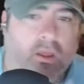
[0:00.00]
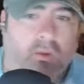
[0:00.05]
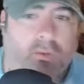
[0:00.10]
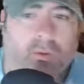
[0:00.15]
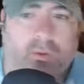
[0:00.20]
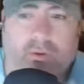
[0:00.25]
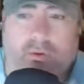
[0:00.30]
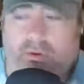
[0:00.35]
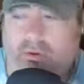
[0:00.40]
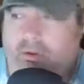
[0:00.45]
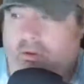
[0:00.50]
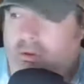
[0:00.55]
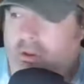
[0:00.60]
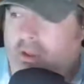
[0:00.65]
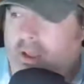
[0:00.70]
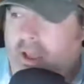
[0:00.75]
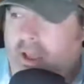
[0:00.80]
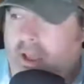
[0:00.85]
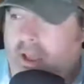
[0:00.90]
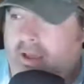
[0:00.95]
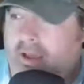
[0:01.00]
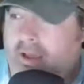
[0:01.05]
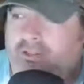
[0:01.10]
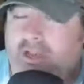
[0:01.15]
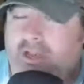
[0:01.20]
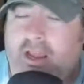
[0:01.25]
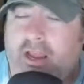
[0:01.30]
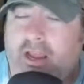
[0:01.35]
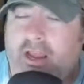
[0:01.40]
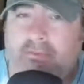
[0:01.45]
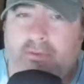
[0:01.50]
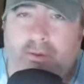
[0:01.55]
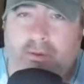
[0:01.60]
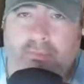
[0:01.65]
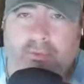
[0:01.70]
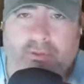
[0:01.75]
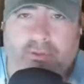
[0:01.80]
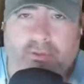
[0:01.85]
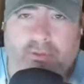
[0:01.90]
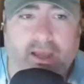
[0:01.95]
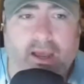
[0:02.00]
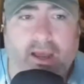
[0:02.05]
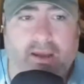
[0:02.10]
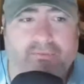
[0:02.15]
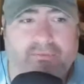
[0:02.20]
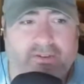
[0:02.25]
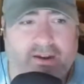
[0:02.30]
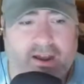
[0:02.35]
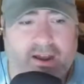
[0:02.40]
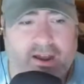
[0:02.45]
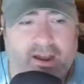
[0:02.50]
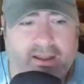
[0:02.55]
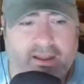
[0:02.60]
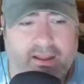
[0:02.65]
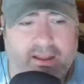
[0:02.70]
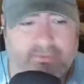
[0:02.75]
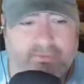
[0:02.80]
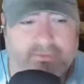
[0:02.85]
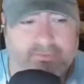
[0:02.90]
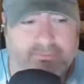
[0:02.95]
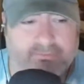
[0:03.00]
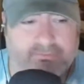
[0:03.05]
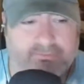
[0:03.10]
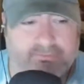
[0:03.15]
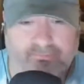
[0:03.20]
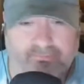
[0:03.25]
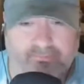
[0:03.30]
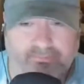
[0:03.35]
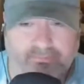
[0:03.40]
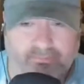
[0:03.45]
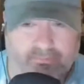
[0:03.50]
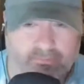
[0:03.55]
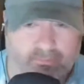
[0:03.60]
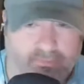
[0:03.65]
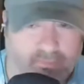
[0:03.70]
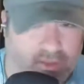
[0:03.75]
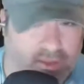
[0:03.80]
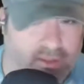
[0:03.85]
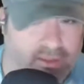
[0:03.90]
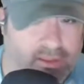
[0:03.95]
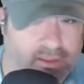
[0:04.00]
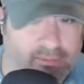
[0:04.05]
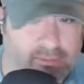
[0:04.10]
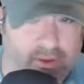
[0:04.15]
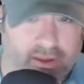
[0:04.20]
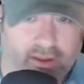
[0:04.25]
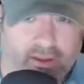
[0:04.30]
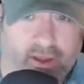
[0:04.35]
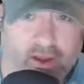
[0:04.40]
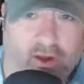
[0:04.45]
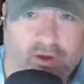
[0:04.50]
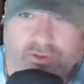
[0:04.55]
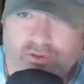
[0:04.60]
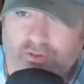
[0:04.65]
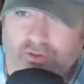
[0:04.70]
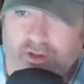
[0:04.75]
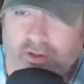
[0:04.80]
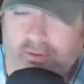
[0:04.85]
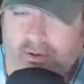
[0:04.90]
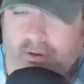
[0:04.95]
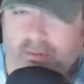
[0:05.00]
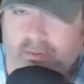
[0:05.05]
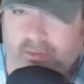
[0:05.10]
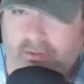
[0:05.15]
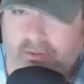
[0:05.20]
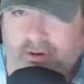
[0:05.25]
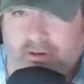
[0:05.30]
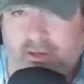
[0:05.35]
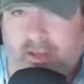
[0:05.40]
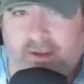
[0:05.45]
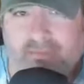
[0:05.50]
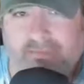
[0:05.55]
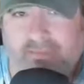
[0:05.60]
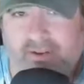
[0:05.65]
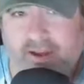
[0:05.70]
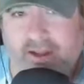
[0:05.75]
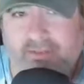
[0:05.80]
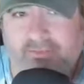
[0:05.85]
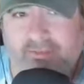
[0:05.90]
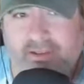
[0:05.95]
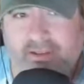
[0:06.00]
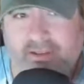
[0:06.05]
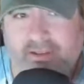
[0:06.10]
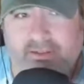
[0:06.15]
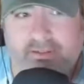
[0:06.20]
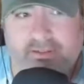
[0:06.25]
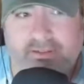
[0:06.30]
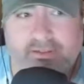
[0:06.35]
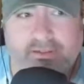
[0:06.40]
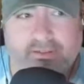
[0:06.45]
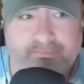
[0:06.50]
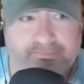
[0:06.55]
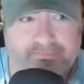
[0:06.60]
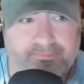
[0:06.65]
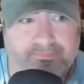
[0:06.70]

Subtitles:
We would have the chat come up with the top 5, then me and Coach would come up with our top 5 list,